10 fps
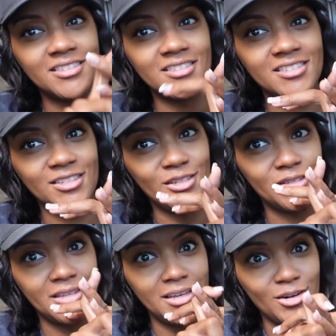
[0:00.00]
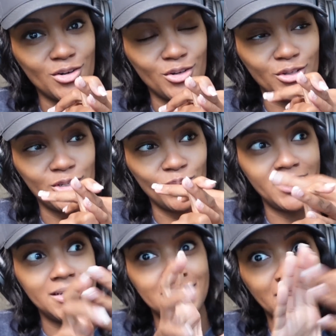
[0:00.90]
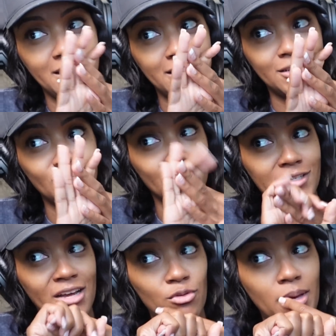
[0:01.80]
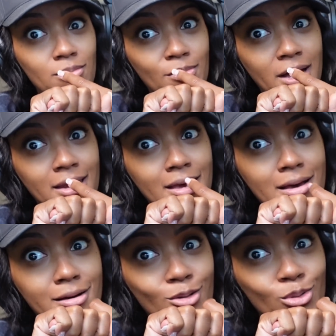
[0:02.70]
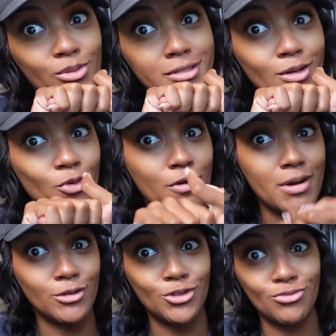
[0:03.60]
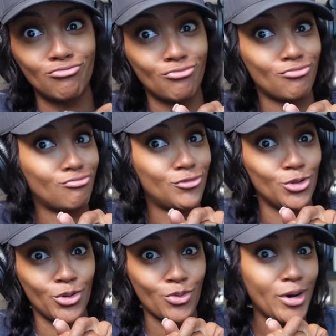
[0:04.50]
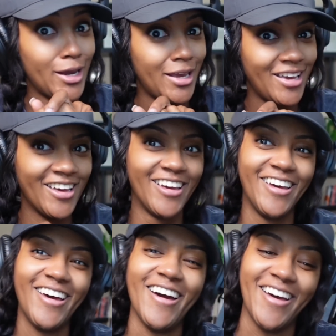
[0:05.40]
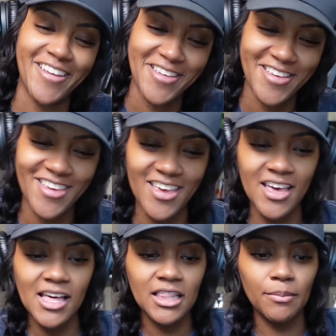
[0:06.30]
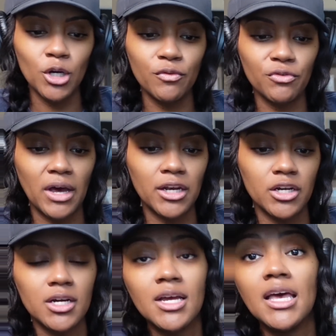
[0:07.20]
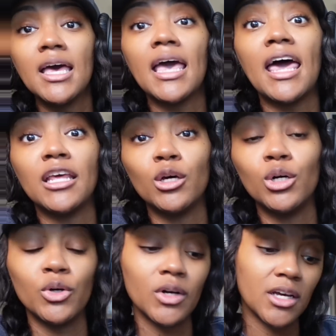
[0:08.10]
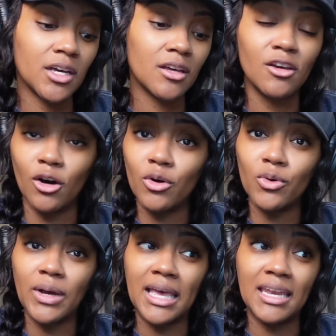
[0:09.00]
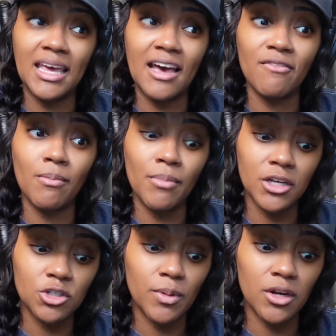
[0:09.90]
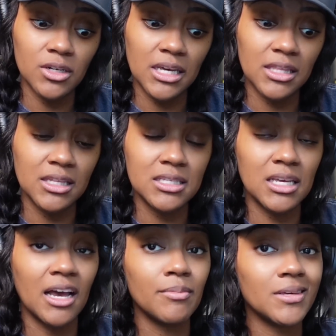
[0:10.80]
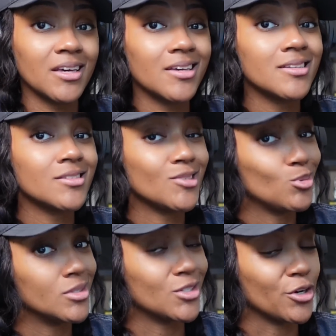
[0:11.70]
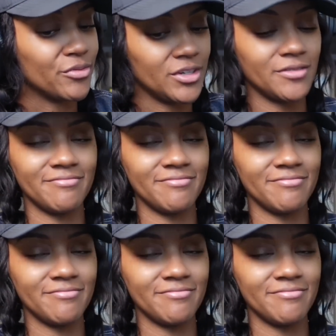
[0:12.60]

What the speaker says: She's in her early 20s, and she should have a baby by now who's somewhere around 2 or 3. Let me know if you find her. Anywho, go and have a much better day than this guy because you deserve it.